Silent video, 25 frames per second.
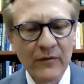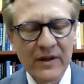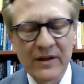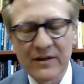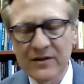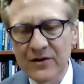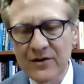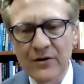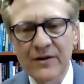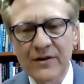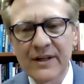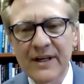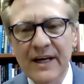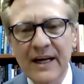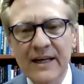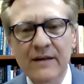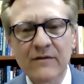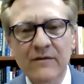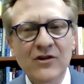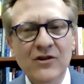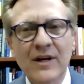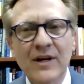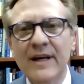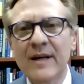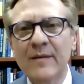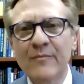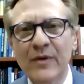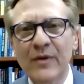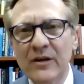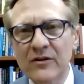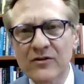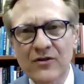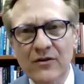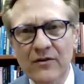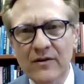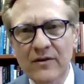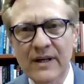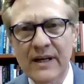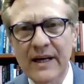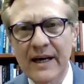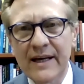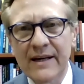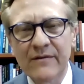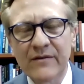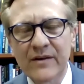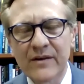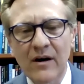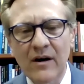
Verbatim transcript: with a certain kind of shape and a certain kind of